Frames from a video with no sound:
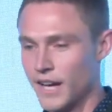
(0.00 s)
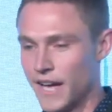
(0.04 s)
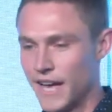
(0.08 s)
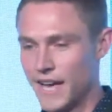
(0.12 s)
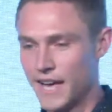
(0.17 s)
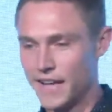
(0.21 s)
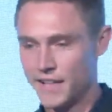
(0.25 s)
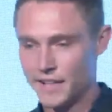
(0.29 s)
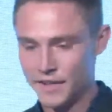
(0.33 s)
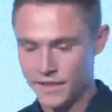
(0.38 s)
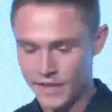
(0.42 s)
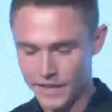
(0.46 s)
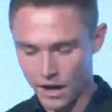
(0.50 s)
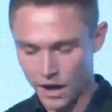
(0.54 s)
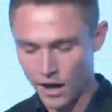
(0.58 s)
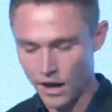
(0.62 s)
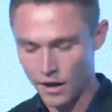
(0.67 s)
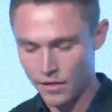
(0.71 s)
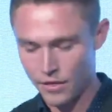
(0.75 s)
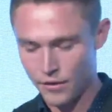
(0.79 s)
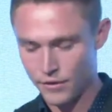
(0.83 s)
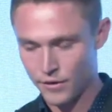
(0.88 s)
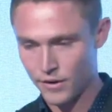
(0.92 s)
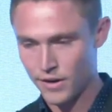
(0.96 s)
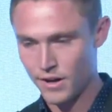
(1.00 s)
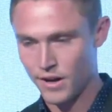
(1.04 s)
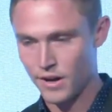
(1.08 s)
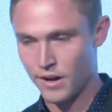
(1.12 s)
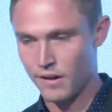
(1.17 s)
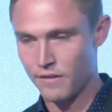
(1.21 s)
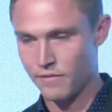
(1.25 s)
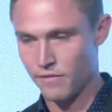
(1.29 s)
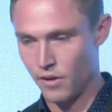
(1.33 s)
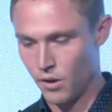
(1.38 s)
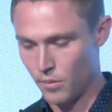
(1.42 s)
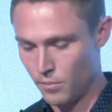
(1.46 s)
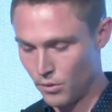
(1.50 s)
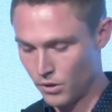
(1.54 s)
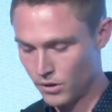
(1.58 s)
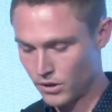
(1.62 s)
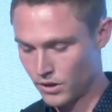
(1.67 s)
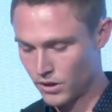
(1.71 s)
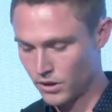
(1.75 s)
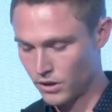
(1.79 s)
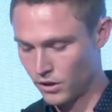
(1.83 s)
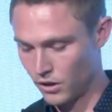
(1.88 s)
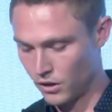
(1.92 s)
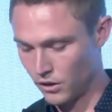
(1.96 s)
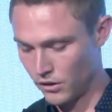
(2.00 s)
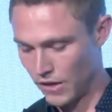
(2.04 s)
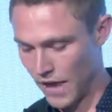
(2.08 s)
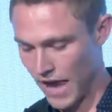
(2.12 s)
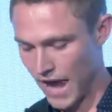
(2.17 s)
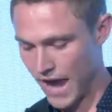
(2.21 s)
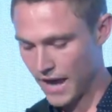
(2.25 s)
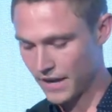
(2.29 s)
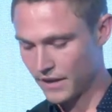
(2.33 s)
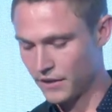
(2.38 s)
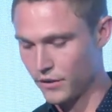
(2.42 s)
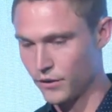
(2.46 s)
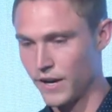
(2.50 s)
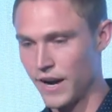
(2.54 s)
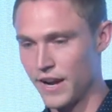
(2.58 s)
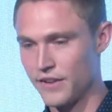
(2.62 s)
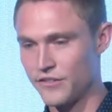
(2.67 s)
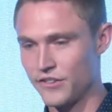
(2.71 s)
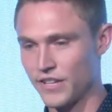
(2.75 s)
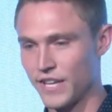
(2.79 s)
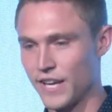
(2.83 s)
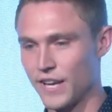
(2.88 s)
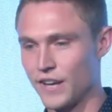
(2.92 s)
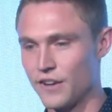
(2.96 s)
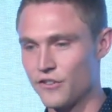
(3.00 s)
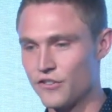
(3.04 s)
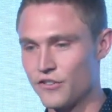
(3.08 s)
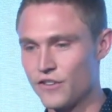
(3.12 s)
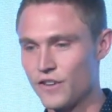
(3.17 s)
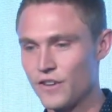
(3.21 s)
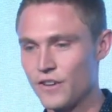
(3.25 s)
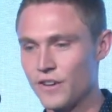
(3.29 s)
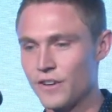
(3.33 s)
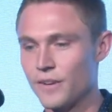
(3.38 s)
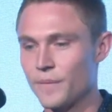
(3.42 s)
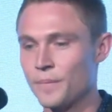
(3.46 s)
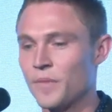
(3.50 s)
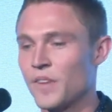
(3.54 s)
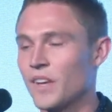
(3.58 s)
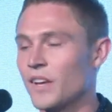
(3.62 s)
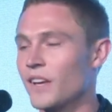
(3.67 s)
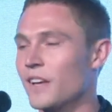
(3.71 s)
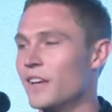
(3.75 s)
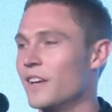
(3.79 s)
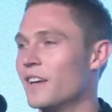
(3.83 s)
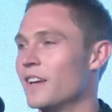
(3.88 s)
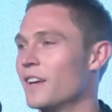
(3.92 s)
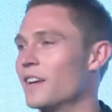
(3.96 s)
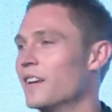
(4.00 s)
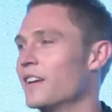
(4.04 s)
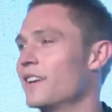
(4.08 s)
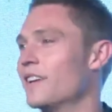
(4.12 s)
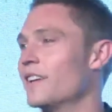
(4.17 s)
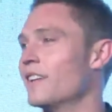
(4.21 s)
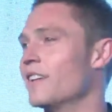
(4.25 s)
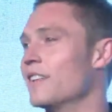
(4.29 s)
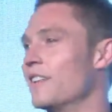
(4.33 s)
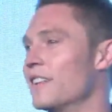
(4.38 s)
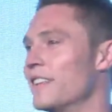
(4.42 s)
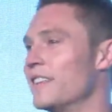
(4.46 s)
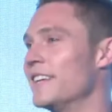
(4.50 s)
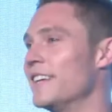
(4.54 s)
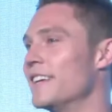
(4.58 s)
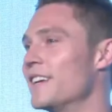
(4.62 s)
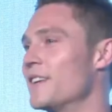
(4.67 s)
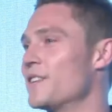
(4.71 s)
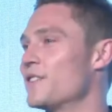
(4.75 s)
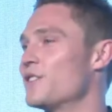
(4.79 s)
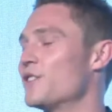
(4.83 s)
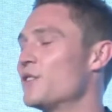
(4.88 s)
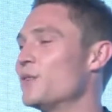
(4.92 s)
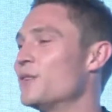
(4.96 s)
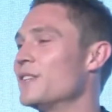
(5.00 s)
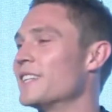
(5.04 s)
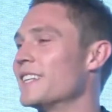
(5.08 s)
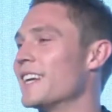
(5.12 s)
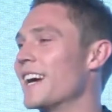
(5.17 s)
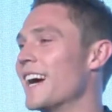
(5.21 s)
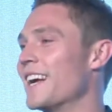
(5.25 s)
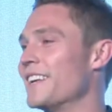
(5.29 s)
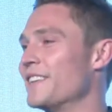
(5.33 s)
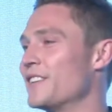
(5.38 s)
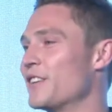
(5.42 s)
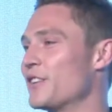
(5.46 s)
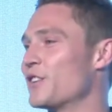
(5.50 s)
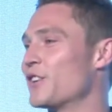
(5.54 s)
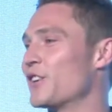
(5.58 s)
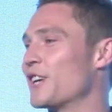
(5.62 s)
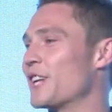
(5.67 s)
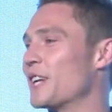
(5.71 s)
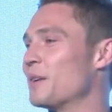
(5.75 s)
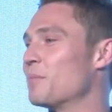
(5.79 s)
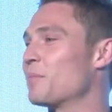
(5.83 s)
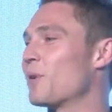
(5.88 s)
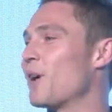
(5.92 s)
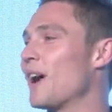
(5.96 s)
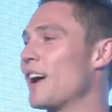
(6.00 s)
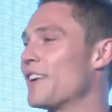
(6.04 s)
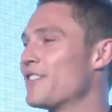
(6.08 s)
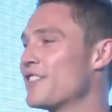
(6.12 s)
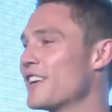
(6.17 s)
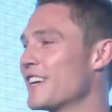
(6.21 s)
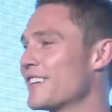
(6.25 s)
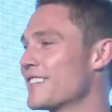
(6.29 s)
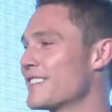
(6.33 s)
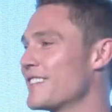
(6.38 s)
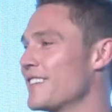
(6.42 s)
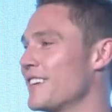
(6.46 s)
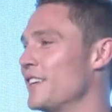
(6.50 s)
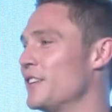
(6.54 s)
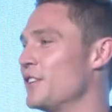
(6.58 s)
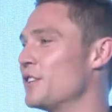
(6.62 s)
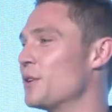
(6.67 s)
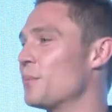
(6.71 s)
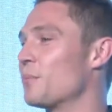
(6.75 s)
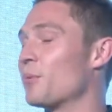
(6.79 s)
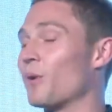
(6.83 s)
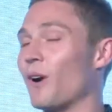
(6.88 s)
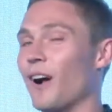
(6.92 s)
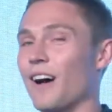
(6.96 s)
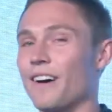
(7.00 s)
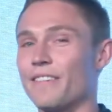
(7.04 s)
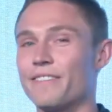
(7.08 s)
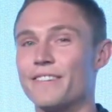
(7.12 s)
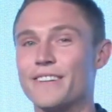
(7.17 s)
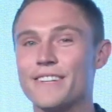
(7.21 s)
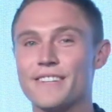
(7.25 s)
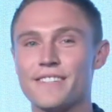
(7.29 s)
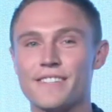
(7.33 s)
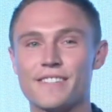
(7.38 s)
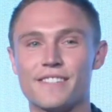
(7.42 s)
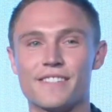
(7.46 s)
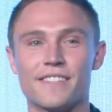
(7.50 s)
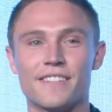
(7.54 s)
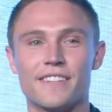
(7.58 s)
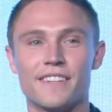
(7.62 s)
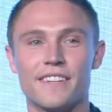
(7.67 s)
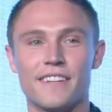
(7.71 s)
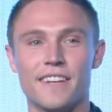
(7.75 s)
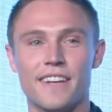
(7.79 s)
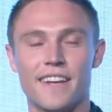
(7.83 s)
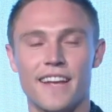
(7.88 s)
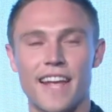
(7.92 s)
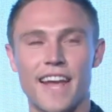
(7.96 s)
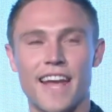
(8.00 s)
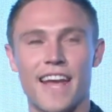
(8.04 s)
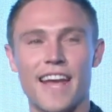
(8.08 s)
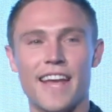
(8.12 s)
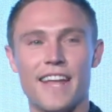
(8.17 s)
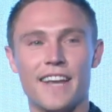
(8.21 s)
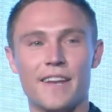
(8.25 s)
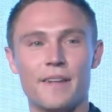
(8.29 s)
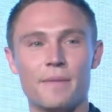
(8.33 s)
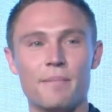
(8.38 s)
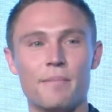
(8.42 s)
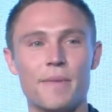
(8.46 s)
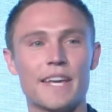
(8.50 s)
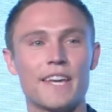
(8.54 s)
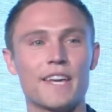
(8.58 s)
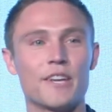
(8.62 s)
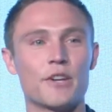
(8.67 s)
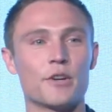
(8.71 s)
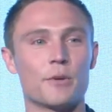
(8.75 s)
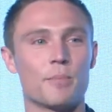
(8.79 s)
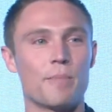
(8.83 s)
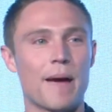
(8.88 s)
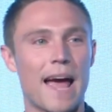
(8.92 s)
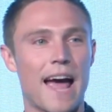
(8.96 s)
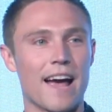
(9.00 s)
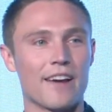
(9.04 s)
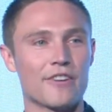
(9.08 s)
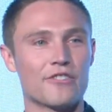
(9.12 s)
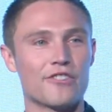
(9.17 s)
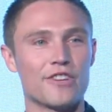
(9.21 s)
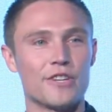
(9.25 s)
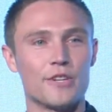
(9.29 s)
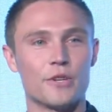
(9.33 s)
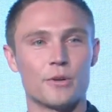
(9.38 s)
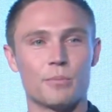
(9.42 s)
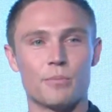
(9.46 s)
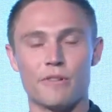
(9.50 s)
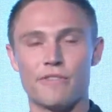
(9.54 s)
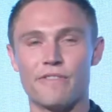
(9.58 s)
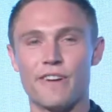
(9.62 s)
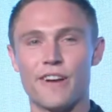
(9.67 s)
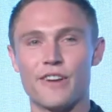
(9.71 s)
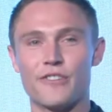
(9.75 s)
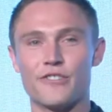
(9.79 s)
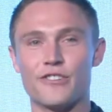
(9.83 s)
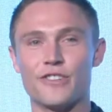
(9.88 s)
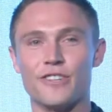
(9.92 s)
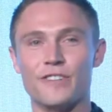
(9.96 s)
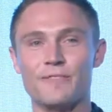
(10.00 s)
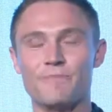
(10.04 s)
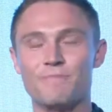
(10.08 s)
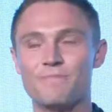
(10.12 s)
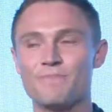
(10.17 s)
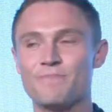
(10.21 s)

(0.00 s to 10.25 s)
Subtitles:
And the author of a book called Hack Your Education, The Student Guide to Turning Projects into Profits and Making Your Passion Your Profession.